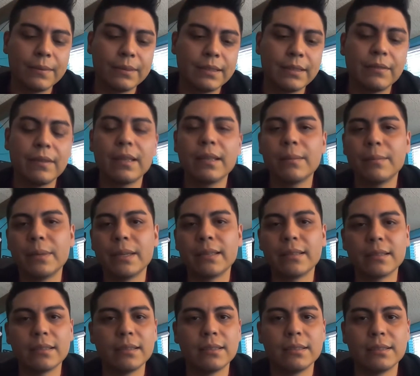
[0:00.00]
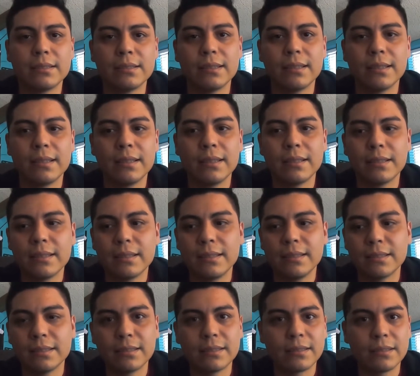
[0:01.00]
developing
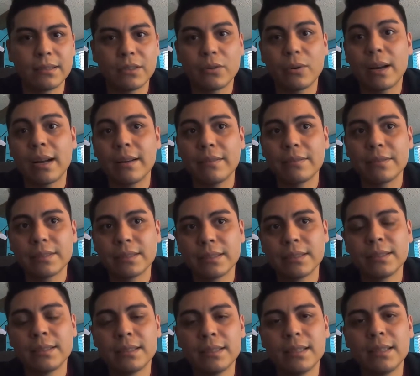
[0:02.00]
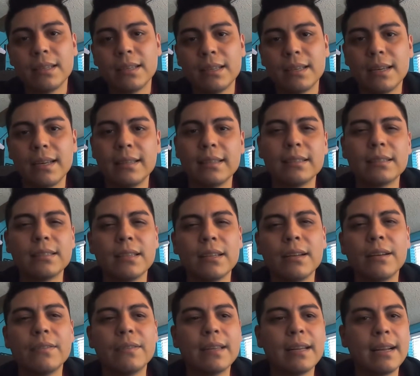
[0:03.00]
this craft and this
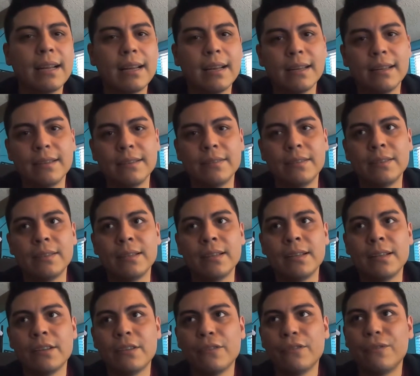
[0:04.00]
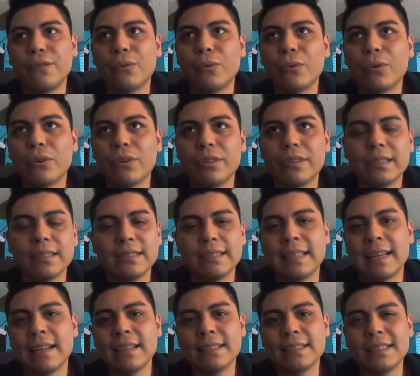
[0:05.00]
love that I had for this
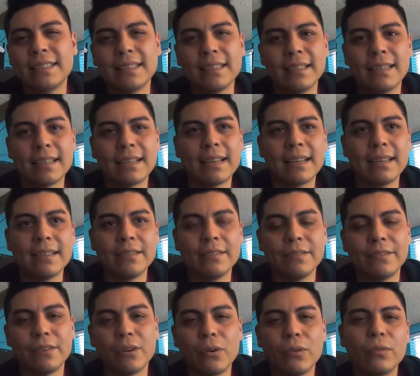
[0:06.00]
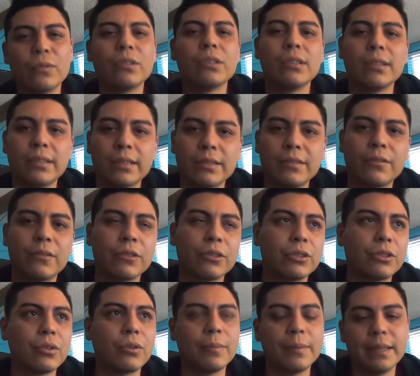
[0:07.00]
dance that I kind of overlooked for
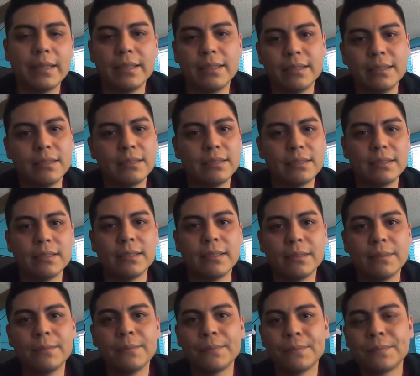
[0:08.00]
so many years, you know?